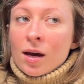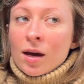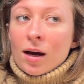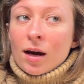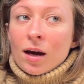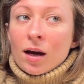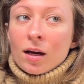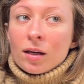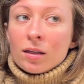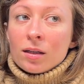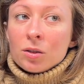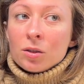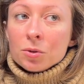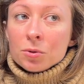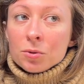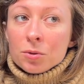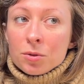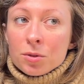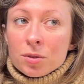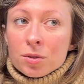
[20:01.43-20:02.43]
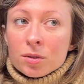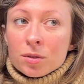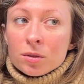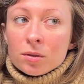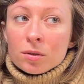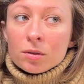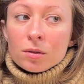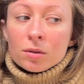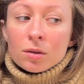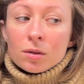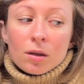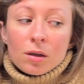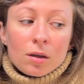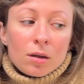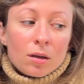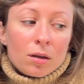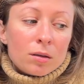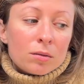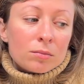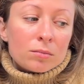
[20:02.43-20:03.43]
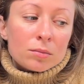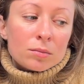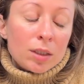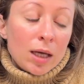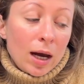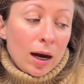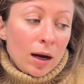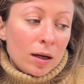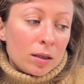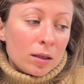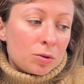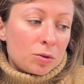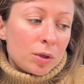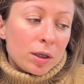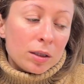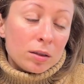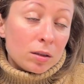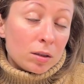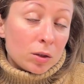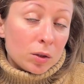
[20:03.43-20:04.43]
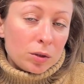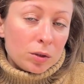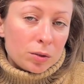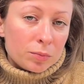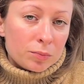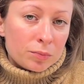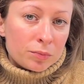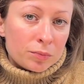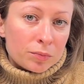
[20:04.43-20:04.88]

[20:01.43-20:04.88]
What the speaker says: I used yeah, I tried a lot.